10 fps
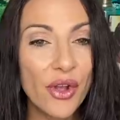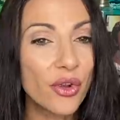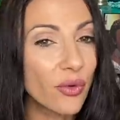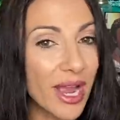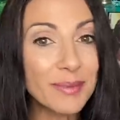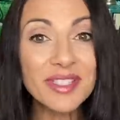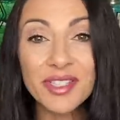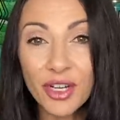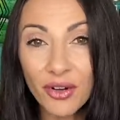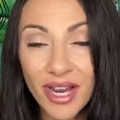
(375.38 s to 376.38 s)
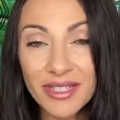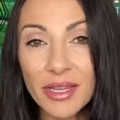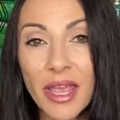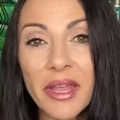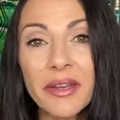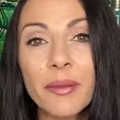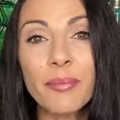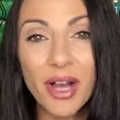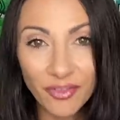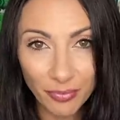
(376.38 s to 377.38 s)
grabs cigarettes and
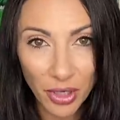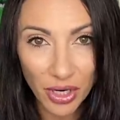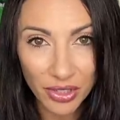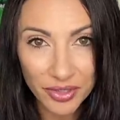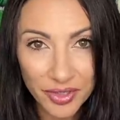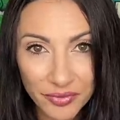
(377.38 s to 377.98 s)
puff bars,